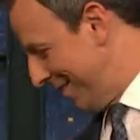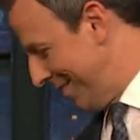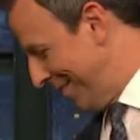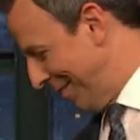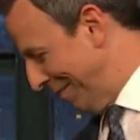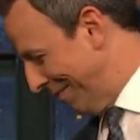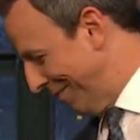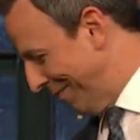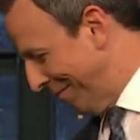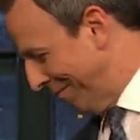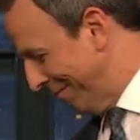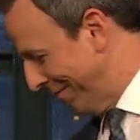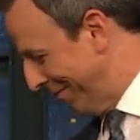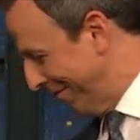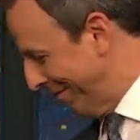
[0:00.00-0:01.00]

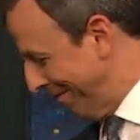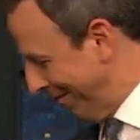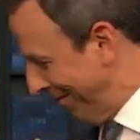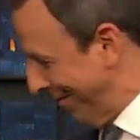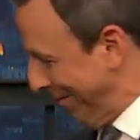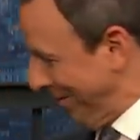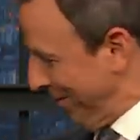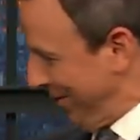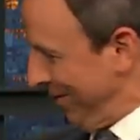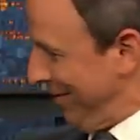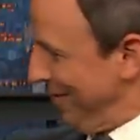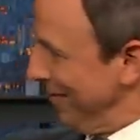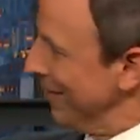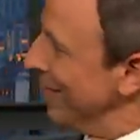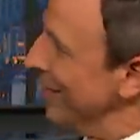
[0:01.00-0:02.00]

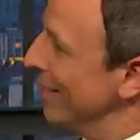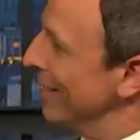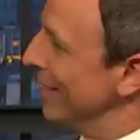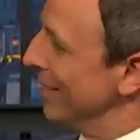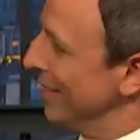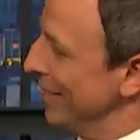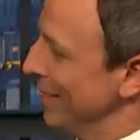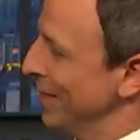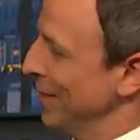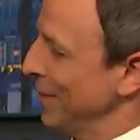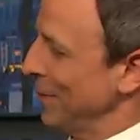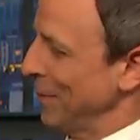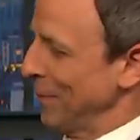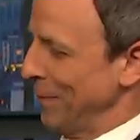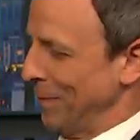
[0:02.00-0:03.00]

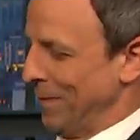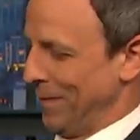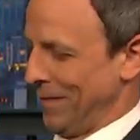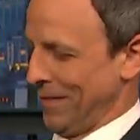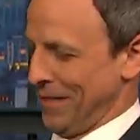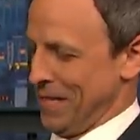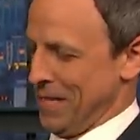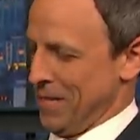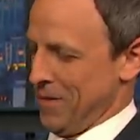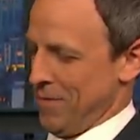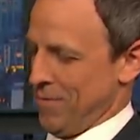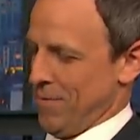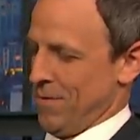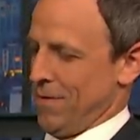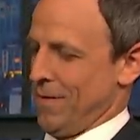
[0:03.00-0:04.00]

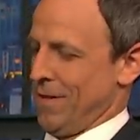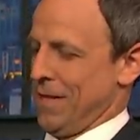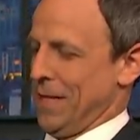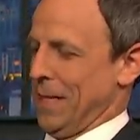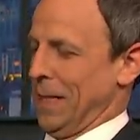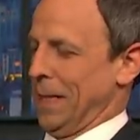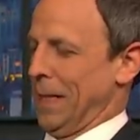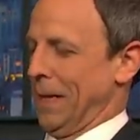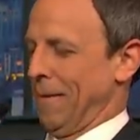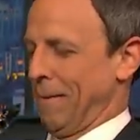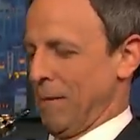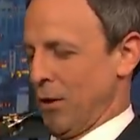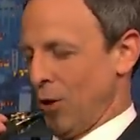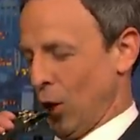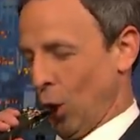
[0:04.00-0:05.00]

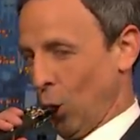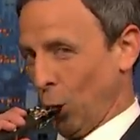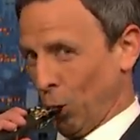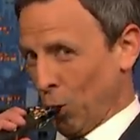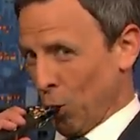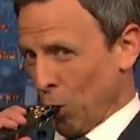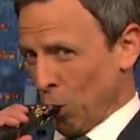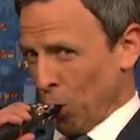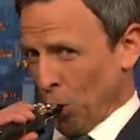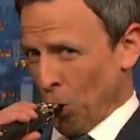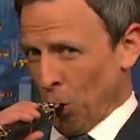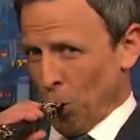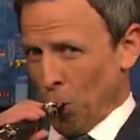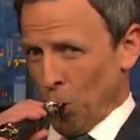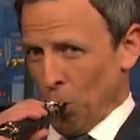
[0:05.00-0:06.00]

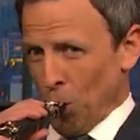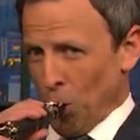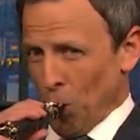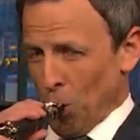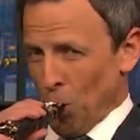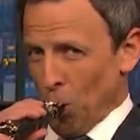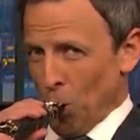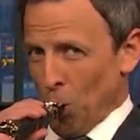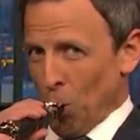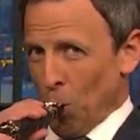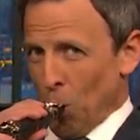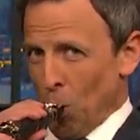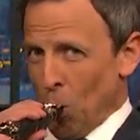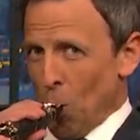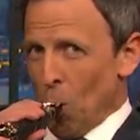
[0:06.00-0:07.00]

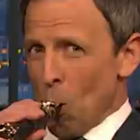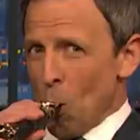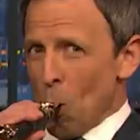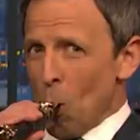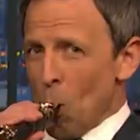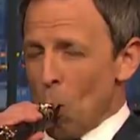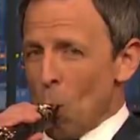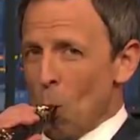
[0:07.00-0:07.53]
No one is speaking in this clip.